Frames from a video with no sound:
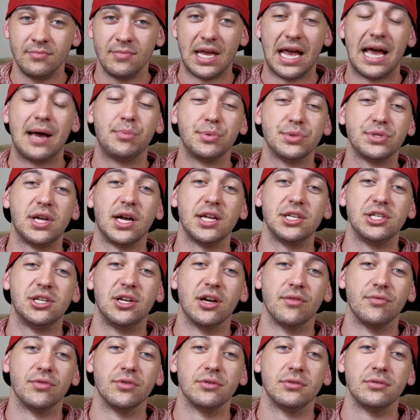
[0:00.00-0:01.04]
Apple's got you
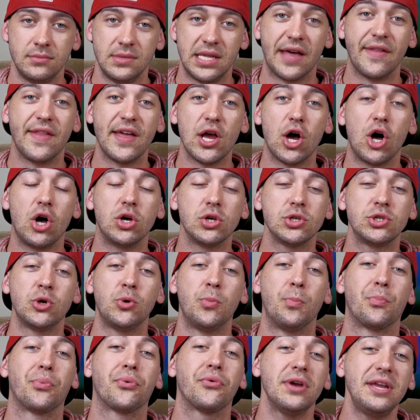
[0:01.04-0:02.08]
covered. Now, they also
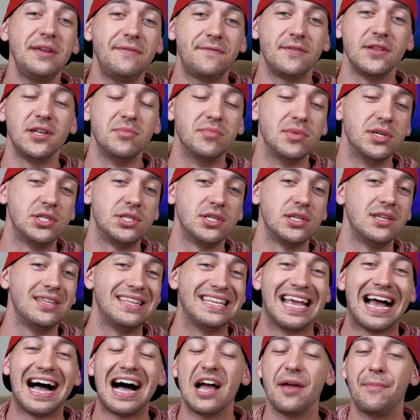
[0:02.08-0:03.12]
briefly mentioned
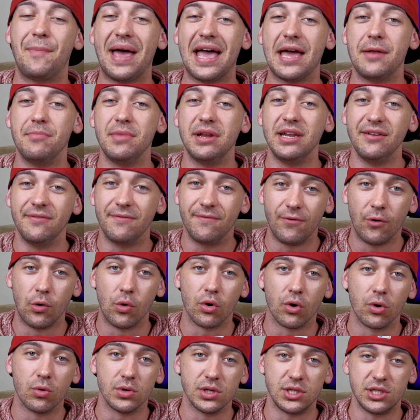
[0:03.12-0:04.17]
the iPad Mini
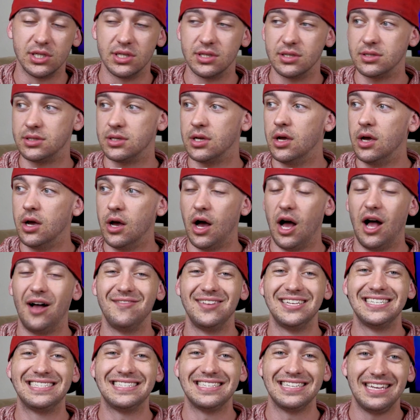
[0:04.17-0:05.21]
4, which is
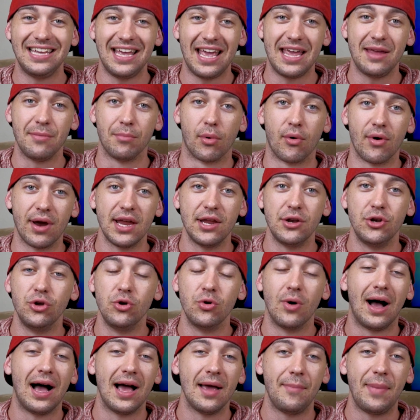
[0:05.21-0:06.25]
obviously a brand
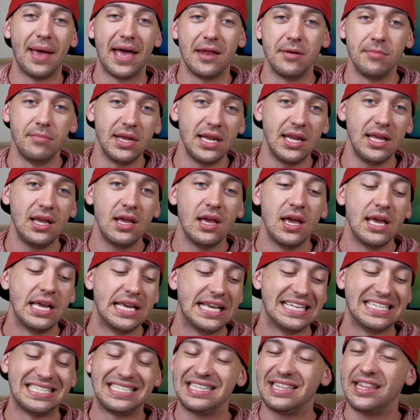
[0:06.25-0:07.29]
new iPad Mini.
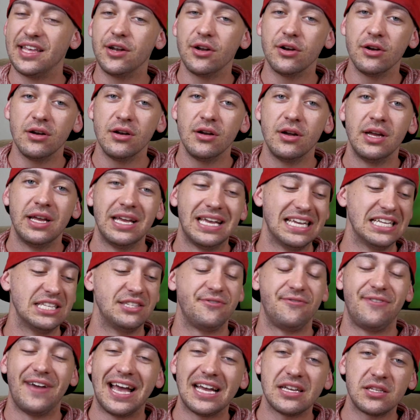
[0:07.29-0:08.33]
It's thinner,
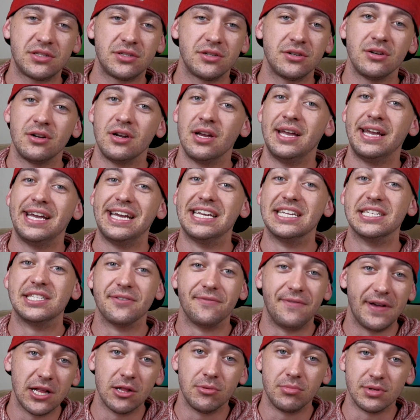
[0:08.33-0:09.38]
it's faster, and it's
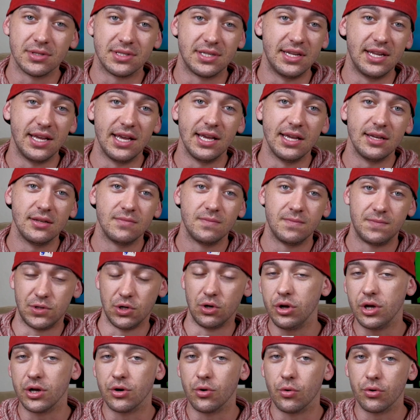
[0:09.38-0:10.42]
available today,
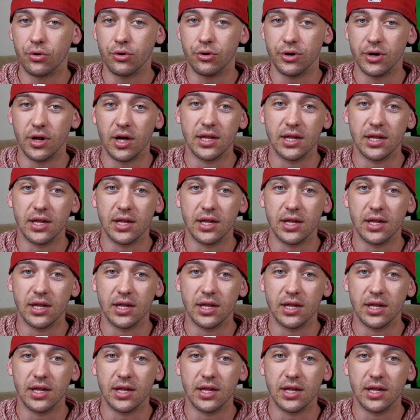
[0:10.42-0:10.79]
so you can order it